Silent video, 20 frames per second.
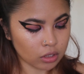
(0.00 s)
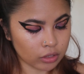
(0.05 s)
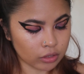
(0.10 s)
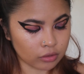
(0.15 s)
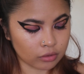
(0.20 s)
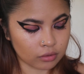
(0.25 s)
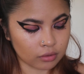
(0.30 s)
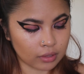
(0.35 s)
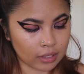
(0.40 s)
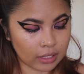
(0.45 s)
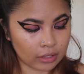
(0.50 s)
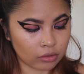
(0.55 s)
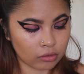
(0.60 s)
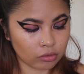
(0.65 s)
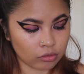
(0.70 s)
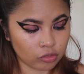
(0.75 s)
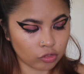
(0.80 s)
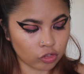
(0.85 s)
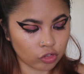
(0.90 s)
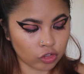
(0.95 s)
because that
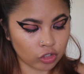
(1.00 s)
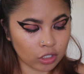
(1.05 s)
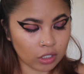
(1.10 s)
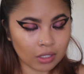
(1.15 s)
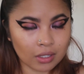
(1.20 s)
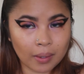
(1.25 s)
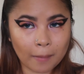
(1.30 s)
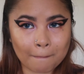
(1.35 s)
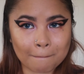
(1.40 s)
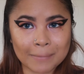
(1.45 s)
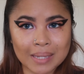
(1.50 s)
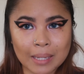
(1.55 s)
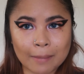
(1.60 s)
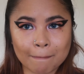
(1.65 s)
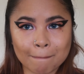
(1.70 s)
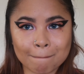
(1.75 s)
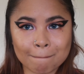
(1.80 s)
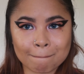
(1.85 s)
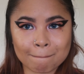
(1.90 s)
cheek be